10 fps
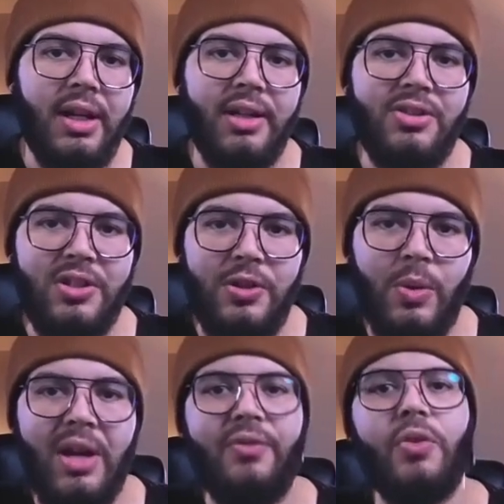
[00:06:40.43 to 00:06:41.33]

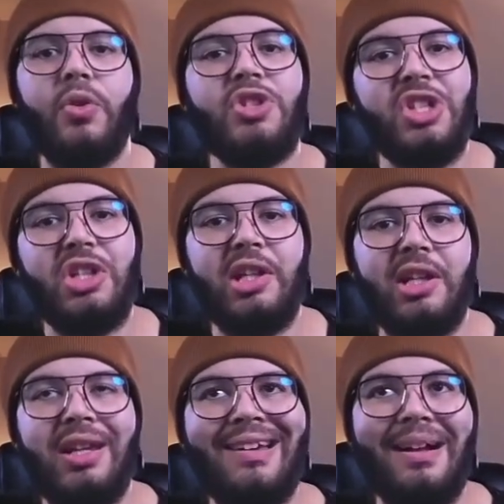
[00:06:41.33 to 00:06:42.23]
GGUF or
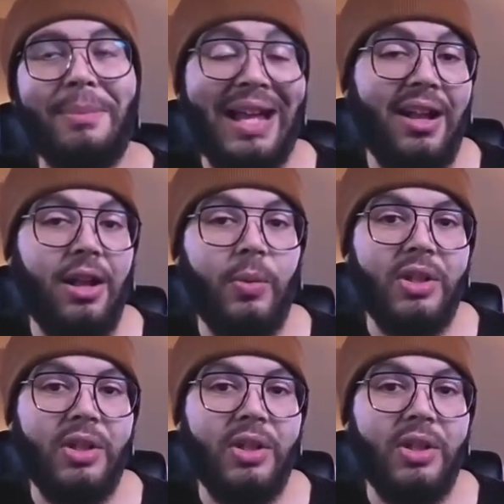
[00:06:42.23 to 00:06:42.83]
GEML,